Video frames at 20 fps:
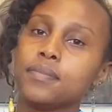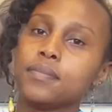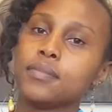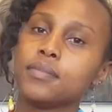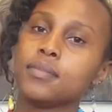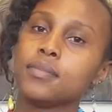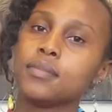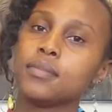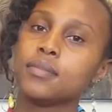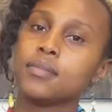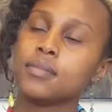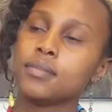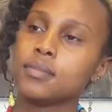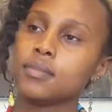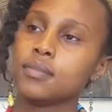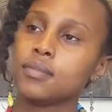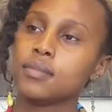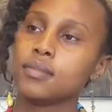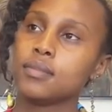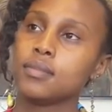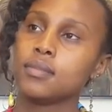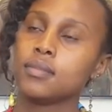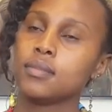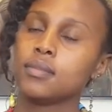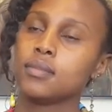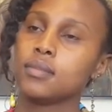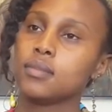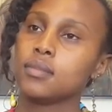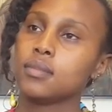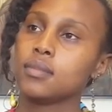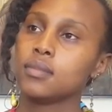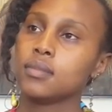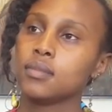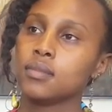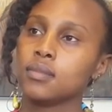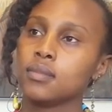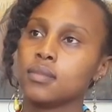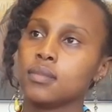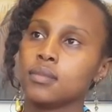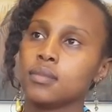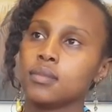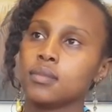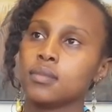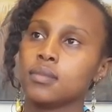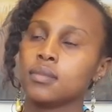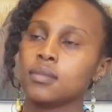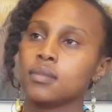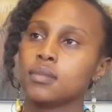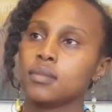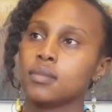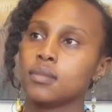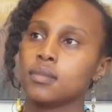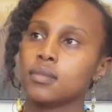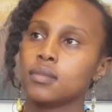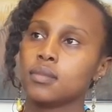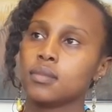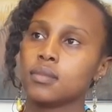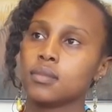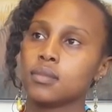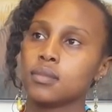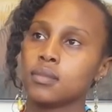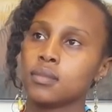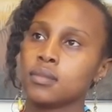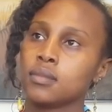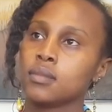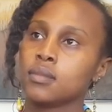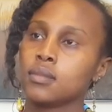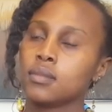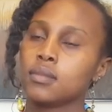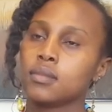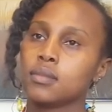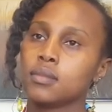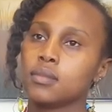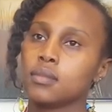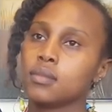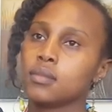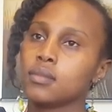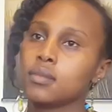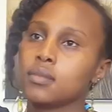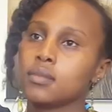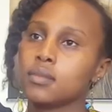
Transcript: The person shown says nothing.